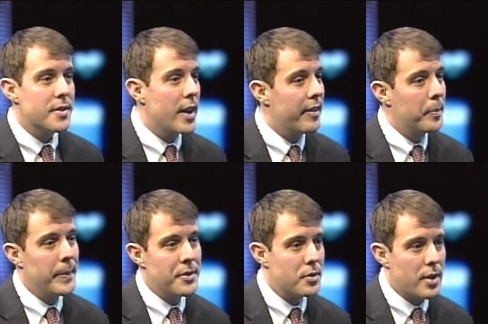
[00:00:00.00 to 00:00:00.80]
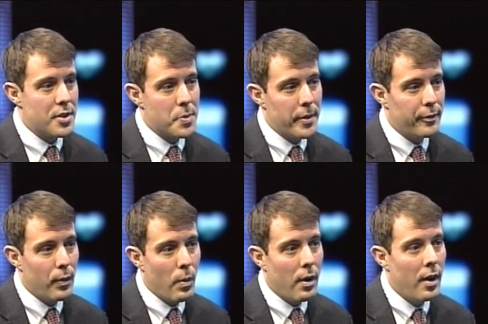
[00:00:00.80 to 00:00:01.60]
they haven't been stretched
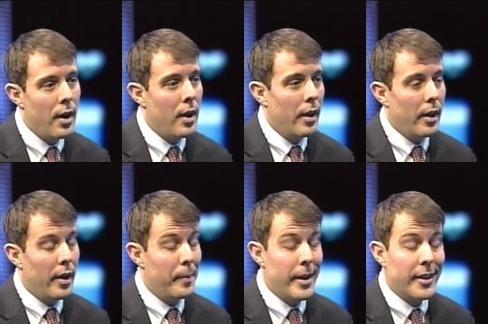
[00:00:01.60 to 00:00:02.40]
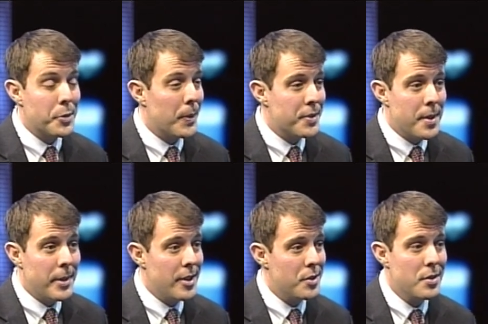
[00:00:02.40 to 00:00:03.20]
before, and expose them
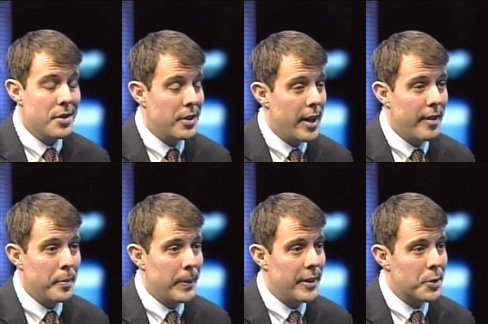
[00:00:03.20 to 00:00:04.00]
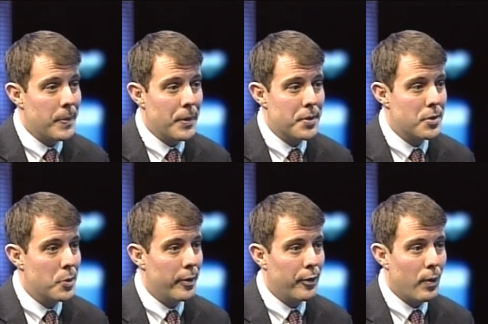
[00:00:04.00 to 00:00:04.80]
to issues that they haven't been exposed to
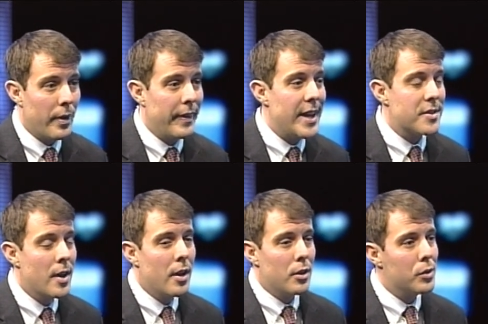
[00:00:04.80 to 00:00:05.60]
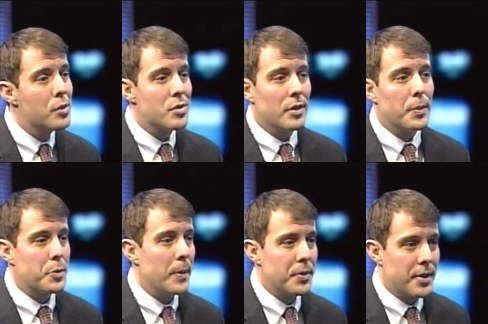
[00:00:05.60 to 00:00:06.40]
before. And that's usually what's
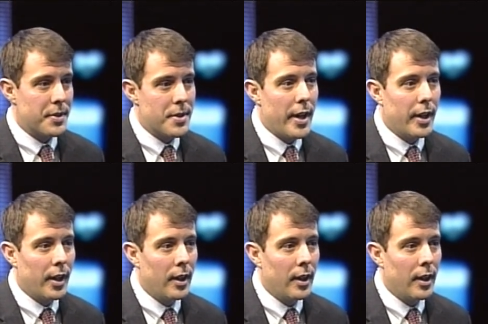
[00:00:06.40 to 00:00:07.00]
most exciting.